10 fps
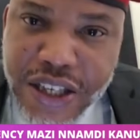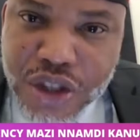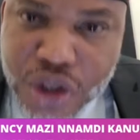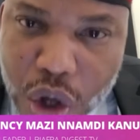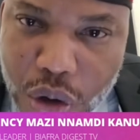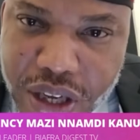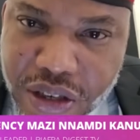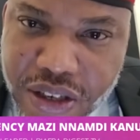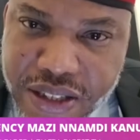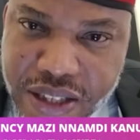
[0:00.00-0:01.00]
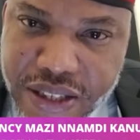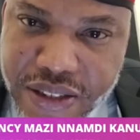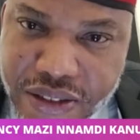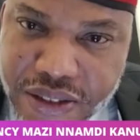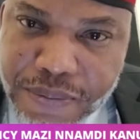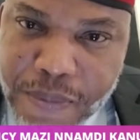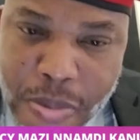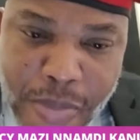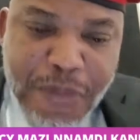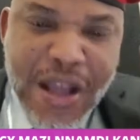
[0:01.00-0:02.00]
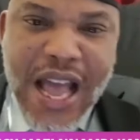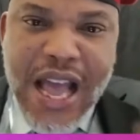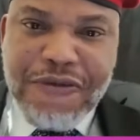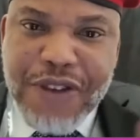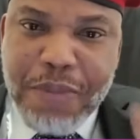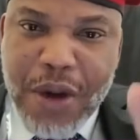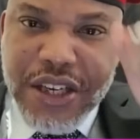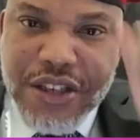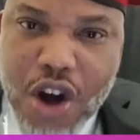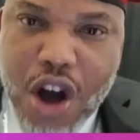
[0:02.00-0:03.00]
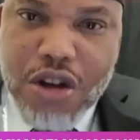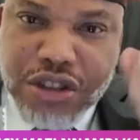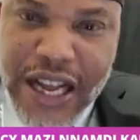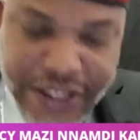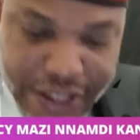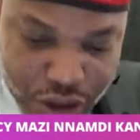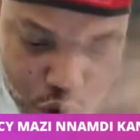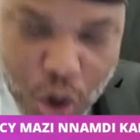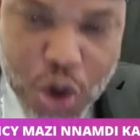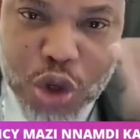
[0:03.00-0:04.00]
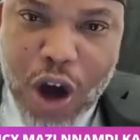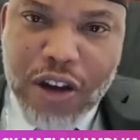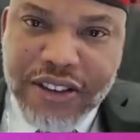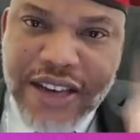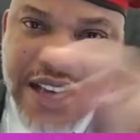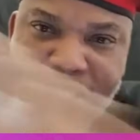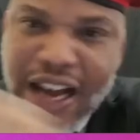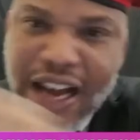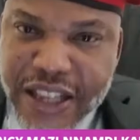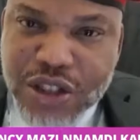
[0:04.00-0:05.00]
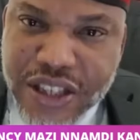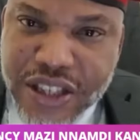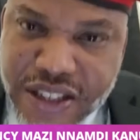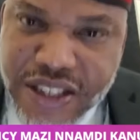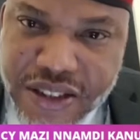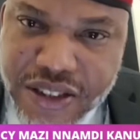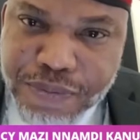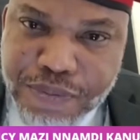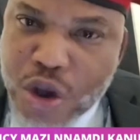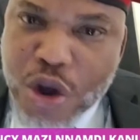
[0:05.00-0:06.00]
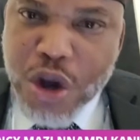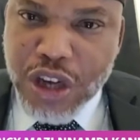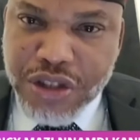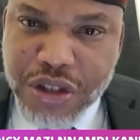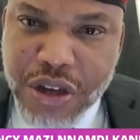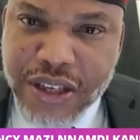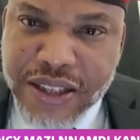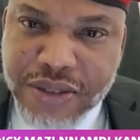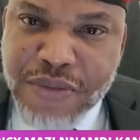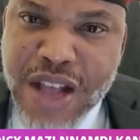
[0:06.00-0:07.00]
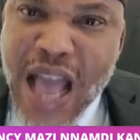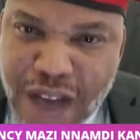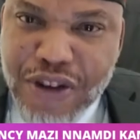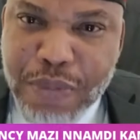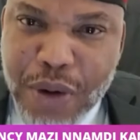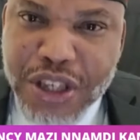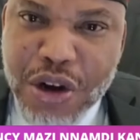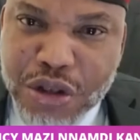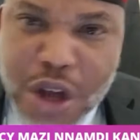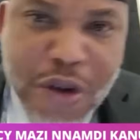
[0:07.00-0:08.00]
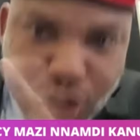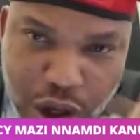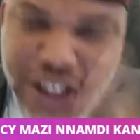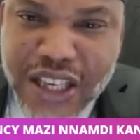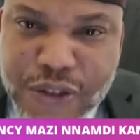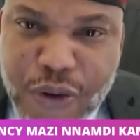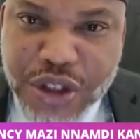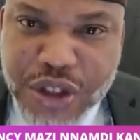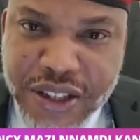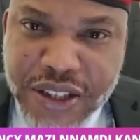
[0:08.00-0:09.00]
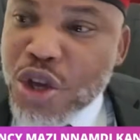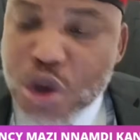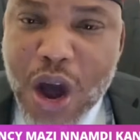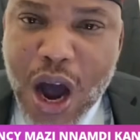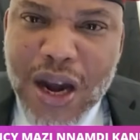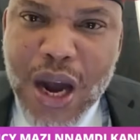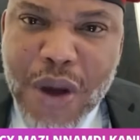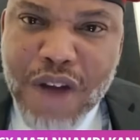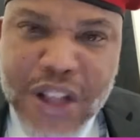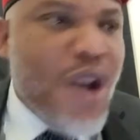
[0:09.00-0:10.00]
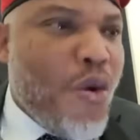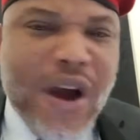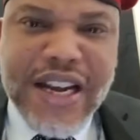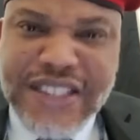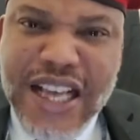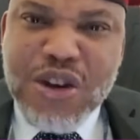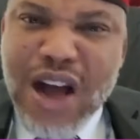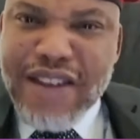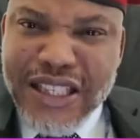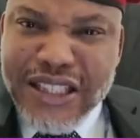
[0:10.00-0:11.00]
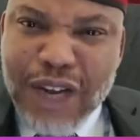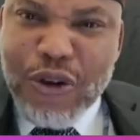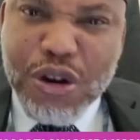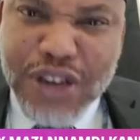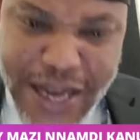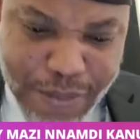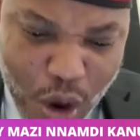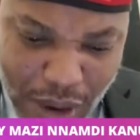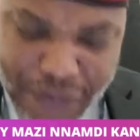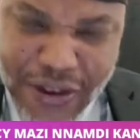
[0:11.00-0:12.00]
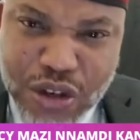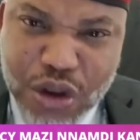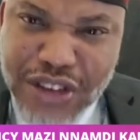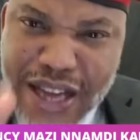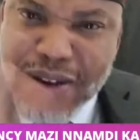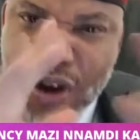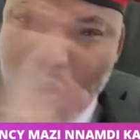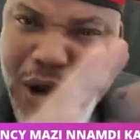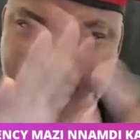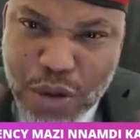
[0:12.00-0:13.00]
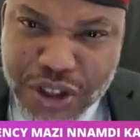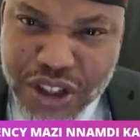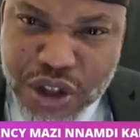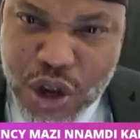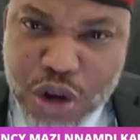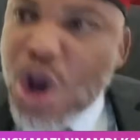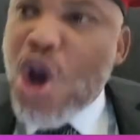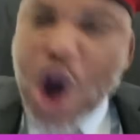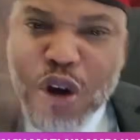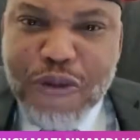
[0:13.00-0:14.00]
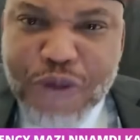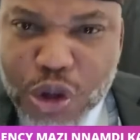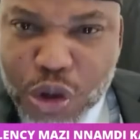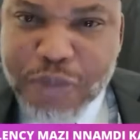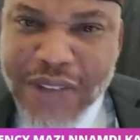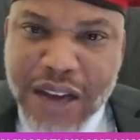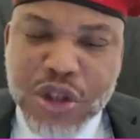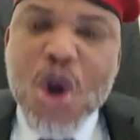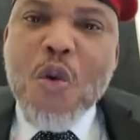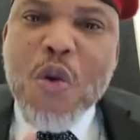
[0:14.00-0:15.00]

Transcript: The zoo is on its knees. Everybody knows that the zoo called Nigeria is on its knees. Who doesn't know that? Everybody knows. Nothing is functioning. You are all aware of it. When they say go and register for NIM or whatever, NIM or whatever rubbish is called, all of you trooped out